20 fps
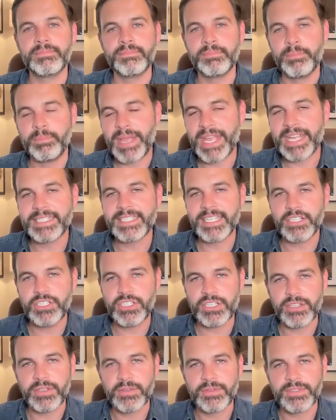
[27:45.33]
pay
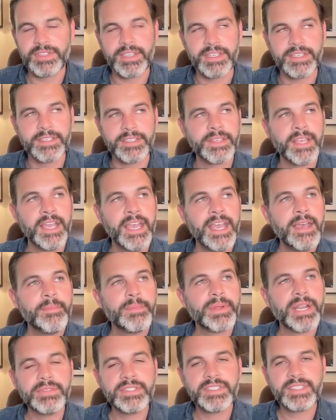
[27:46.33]
attention to those things.
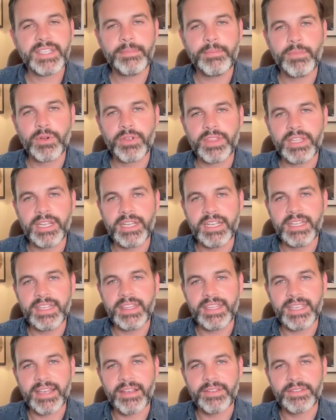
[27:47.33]
But I would say more than
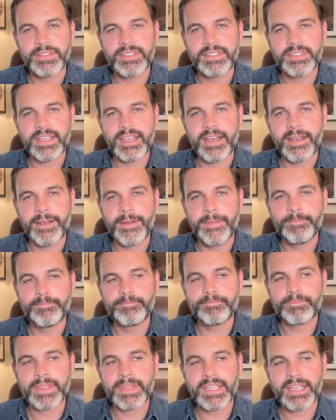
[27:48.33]
anything else,
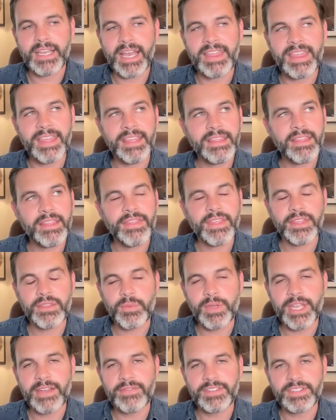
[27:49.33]
I think the thing
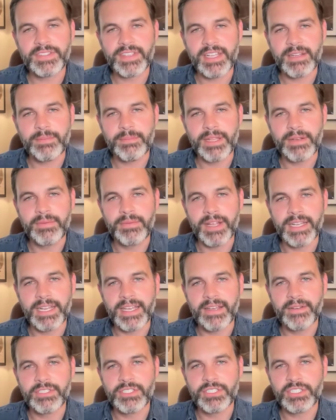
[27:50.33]
that we have to say to men right
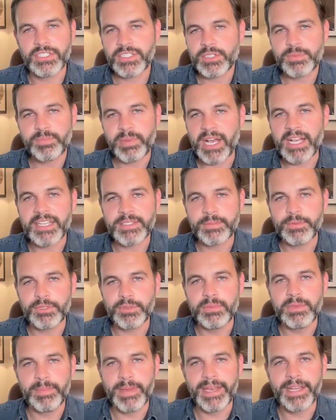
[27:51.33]
now is just it's possible
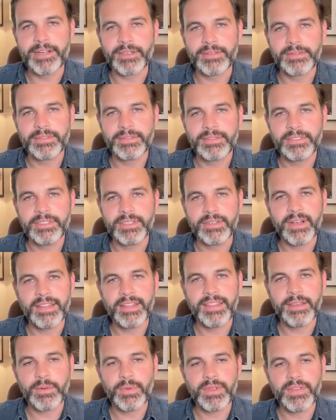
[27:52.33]
to be better.
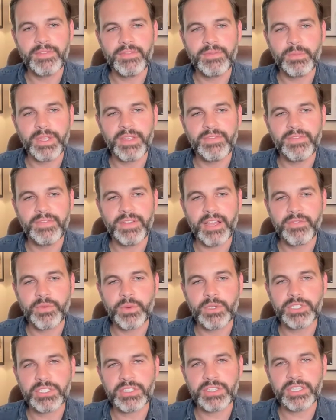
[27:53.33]
I think we've
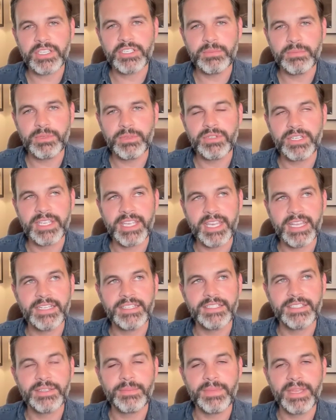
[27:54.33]
unfortunately
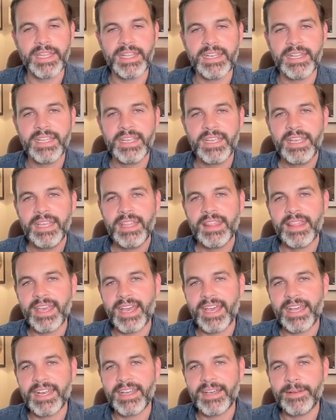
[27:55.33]
communicated to men that